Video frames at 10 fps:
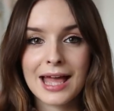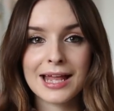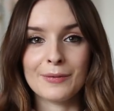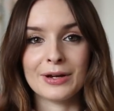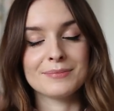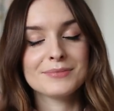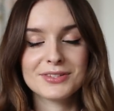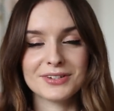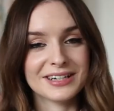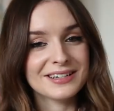Anyway,
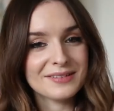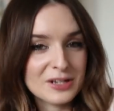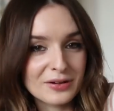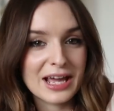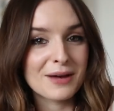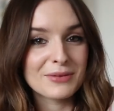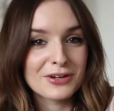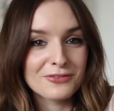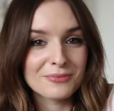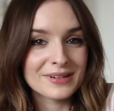sorry, little
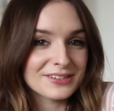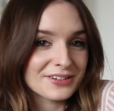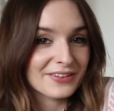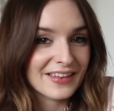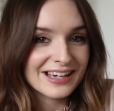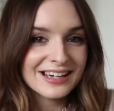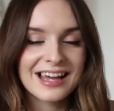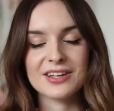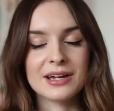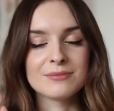cameo from my dog there.
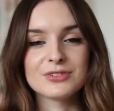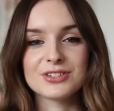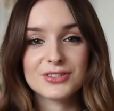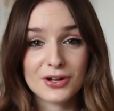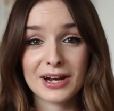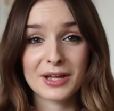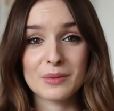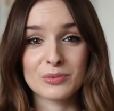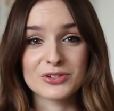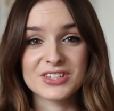I'm just so glad
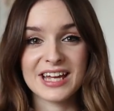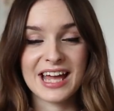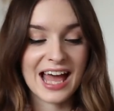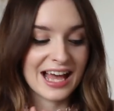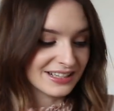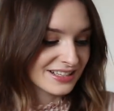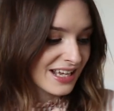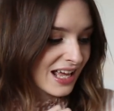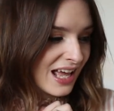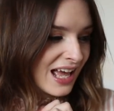I bought it,
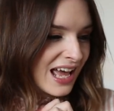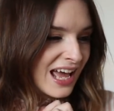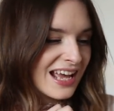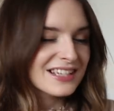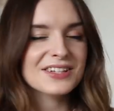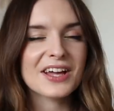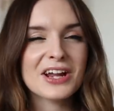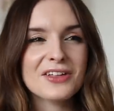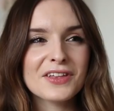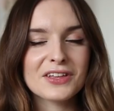and it's that
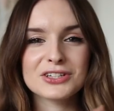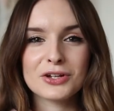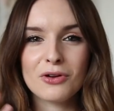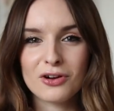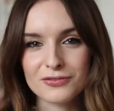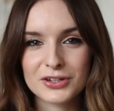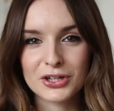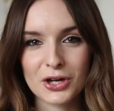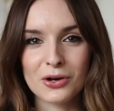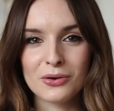kind of thing I don't
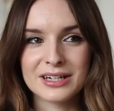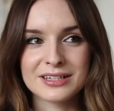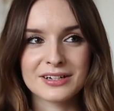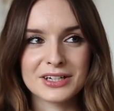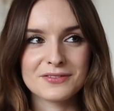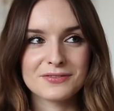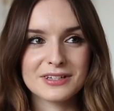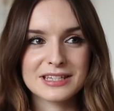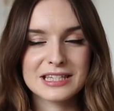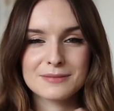often go and kind of
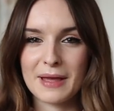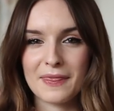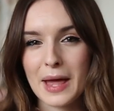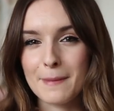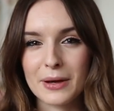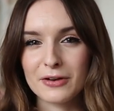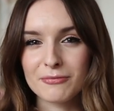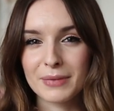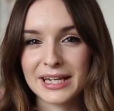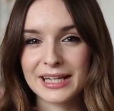spend that amount
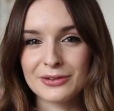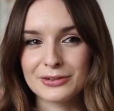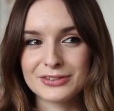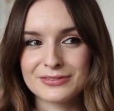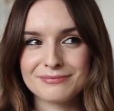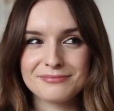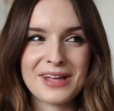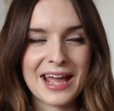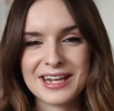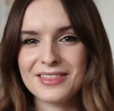of money on
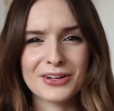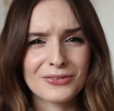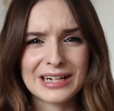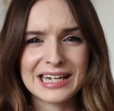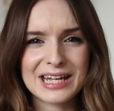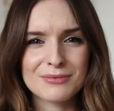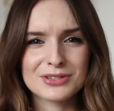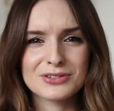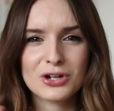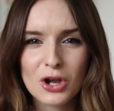anything really. It
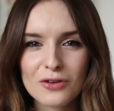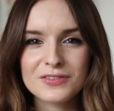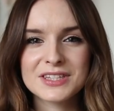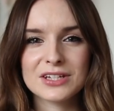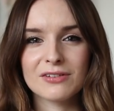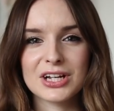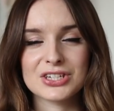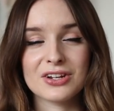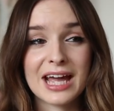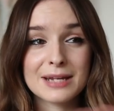was took a lot of
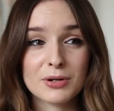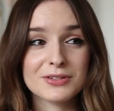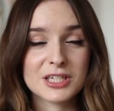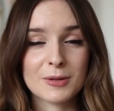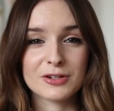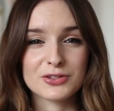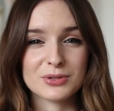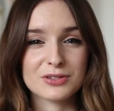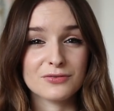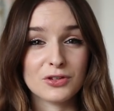consideration. I had posted about it on
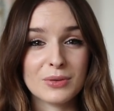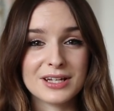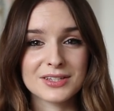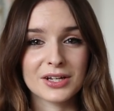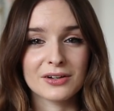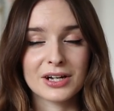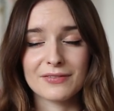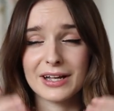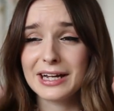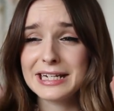Twitter a few weeks ago,
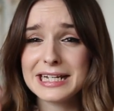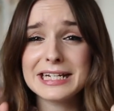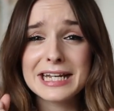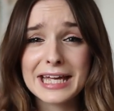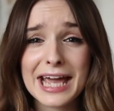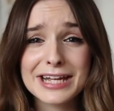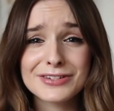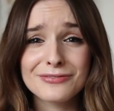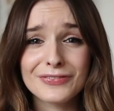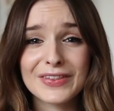kind of like, I need an
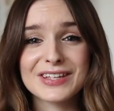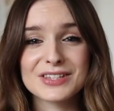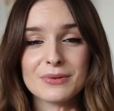occasion for this.